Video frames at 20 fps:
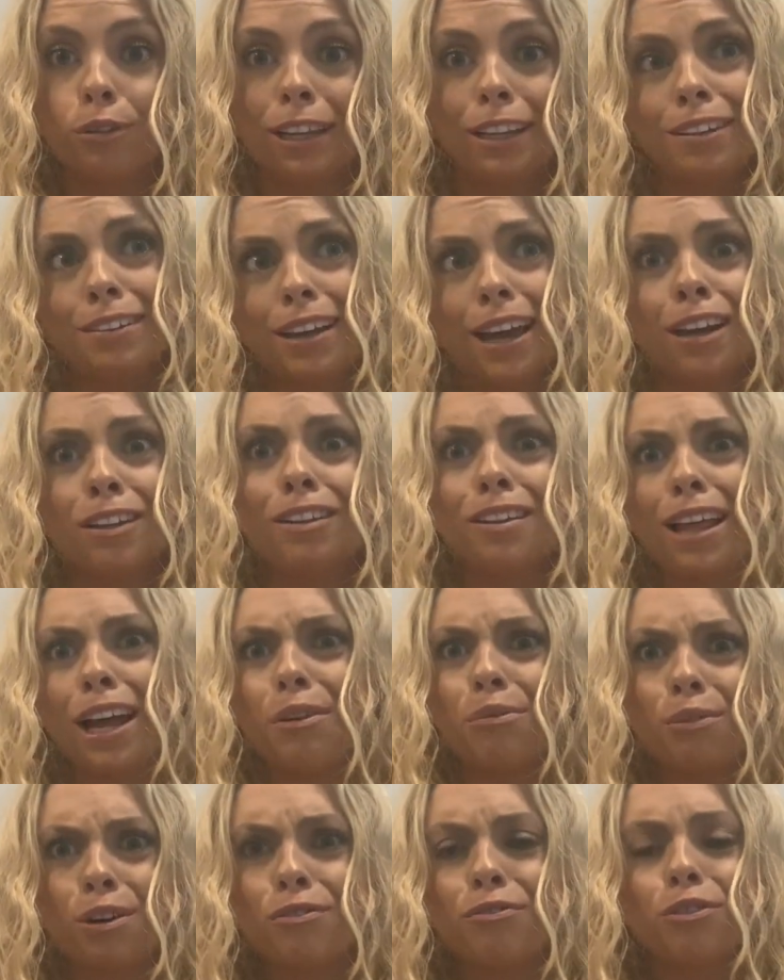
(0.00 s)
They kind of look
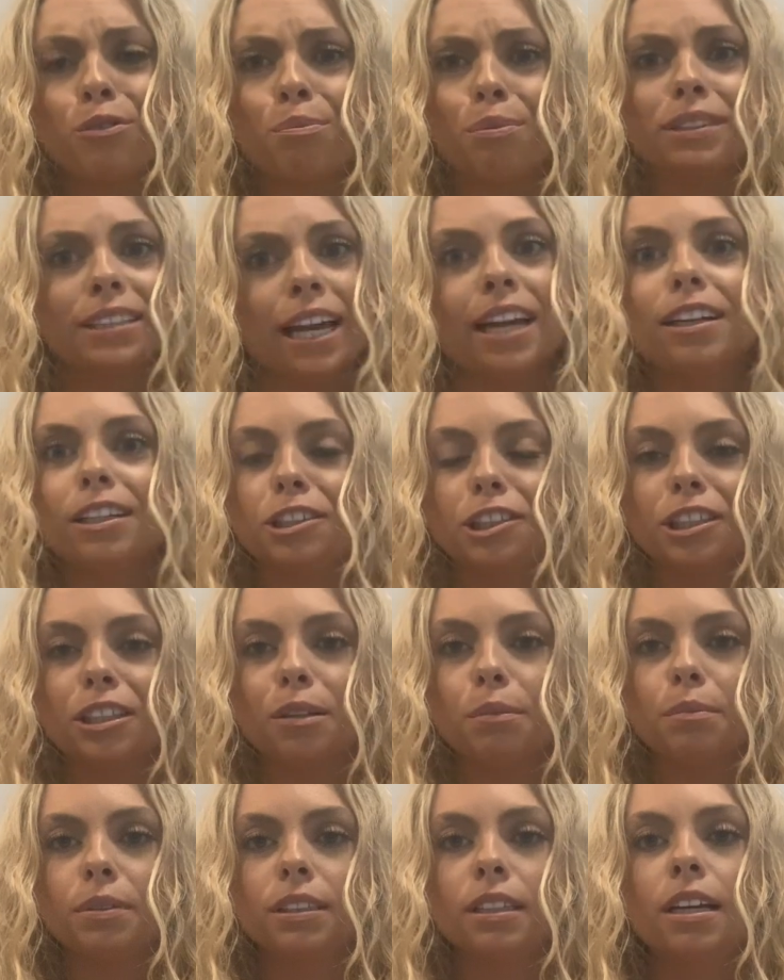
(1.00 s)
like ruffled potato
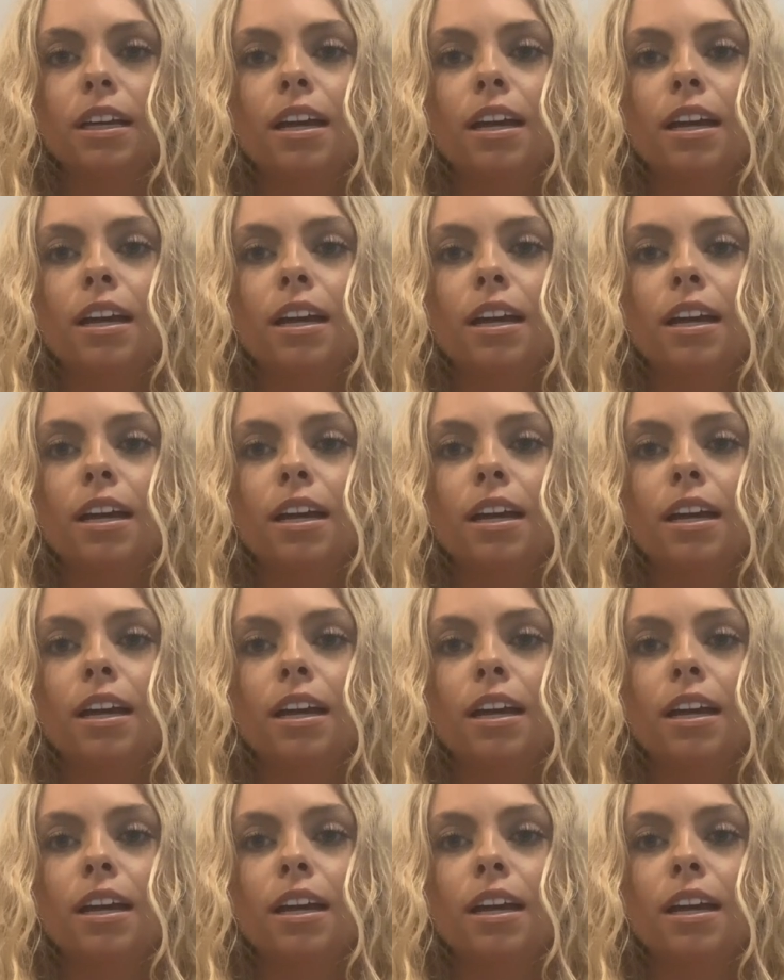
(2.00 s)
chips.